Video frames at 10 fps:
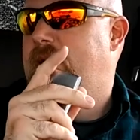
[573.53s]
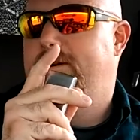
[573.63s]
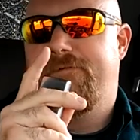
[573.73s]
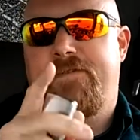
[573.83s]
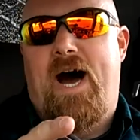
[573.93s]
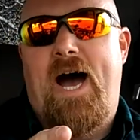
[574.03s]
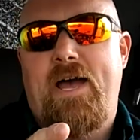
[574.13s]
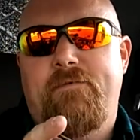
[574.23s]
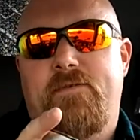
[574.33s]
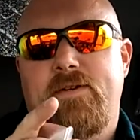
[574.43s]

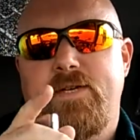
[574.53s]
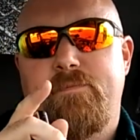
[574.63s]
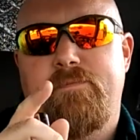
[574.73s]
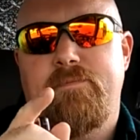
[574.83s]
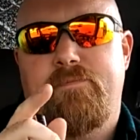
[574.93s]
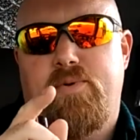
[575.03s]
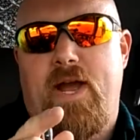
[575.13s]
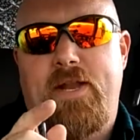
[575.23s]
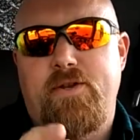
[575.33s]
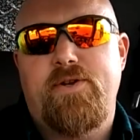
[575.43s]
5
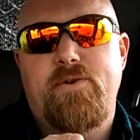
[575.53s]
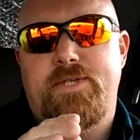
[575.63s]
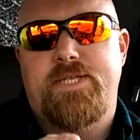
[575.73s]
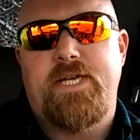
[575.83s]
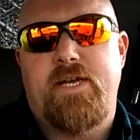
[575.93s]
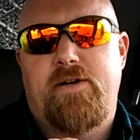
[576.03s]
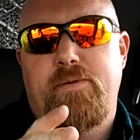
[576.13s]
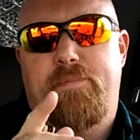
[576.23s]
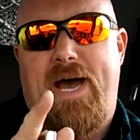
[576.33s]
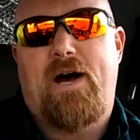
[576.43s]
brand new
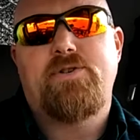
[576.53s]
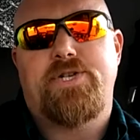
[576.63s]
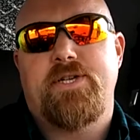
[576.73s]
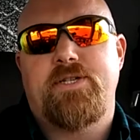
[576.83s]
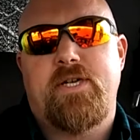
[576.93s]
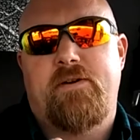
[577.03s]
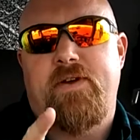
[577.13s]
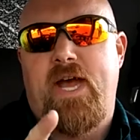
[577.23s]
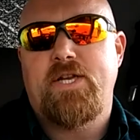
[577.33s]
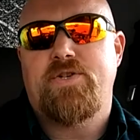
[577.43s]
sealed pouches of
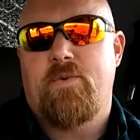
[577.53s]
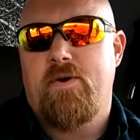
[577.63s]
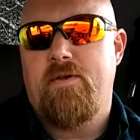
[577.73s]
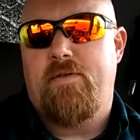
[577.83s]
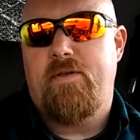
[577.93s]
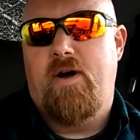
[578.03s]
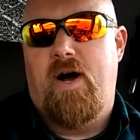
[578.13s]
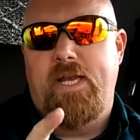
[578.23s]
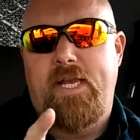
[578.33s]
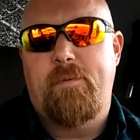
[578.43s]
Edgeworth
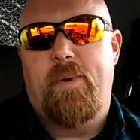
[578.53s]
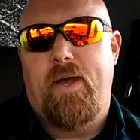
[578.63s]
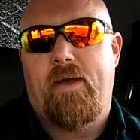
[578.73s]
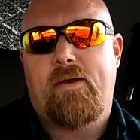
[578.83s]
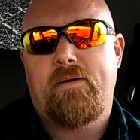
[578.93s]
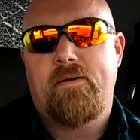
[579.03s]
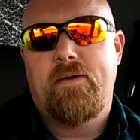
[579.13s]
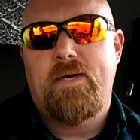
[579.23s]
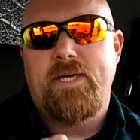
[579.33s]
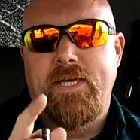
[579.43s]
on eBay
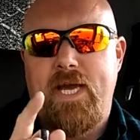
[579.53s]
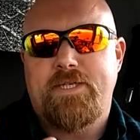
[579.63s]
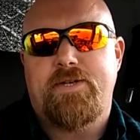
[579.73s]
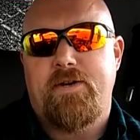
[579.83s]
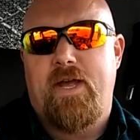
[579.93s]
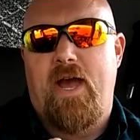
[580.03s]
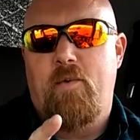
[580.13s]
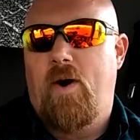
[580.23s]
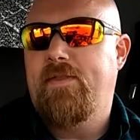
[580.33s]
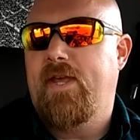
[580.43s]
yesterday. I
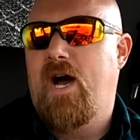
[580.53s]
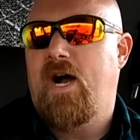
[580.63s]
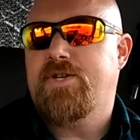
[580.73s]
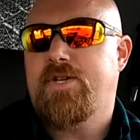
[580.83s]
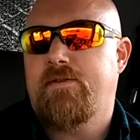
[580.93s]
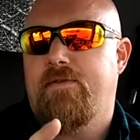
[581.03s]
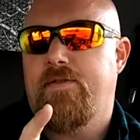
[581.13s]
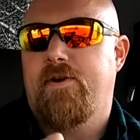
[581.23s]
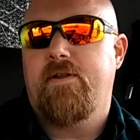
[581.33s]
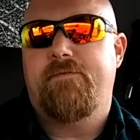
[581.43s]
won the auction for
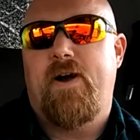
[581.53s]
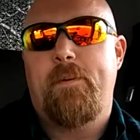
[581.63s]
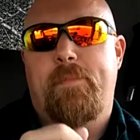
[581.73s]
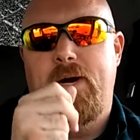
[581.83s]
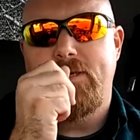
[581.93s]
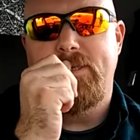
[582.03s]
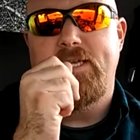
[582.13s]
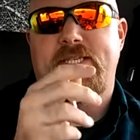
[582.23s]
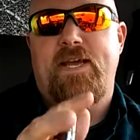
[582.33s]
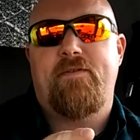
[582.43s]
$35, so
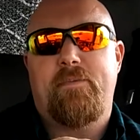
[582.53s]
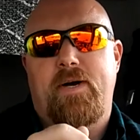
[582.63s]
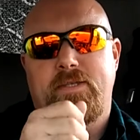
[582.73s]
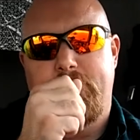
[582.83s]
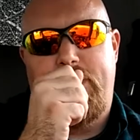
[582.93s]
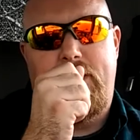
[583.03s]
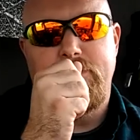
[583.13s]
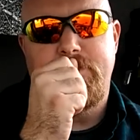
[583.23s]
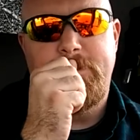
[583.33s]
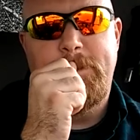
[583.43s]
that's $7 a
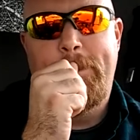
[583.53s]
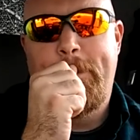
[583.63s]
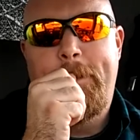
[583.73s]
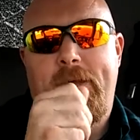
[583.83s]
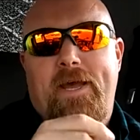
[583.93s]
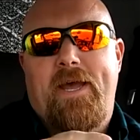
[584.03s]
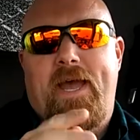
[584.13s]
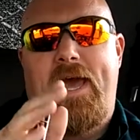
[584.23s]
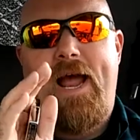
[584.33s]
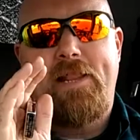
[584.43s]
pouch.
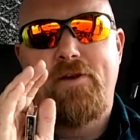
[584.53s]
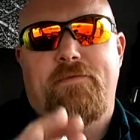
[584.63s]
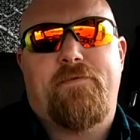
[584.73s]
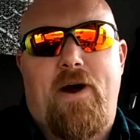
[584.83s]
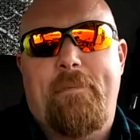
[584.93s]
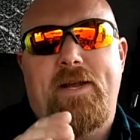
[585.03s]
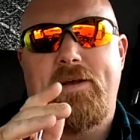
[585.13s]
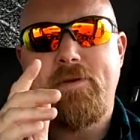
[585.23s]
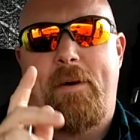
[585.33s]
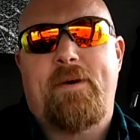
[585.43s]
And I'm
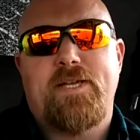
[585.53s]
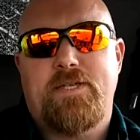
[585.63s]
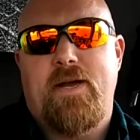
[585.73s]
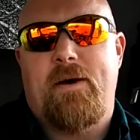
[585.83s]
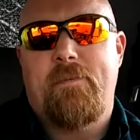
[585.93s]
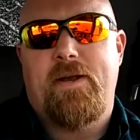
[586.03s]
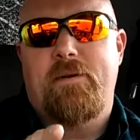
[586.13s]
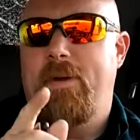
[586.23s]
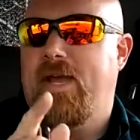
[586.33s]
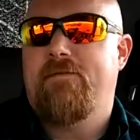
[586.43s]

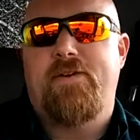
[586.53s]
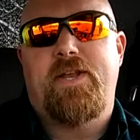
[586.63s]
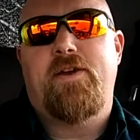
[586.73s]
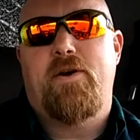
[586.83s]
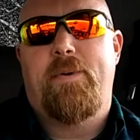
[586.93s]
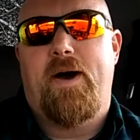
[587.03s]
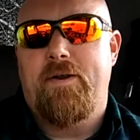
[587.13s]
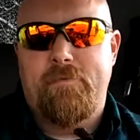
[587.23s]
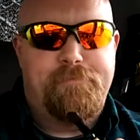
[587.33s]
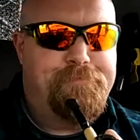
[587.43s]
gonna make a video about it.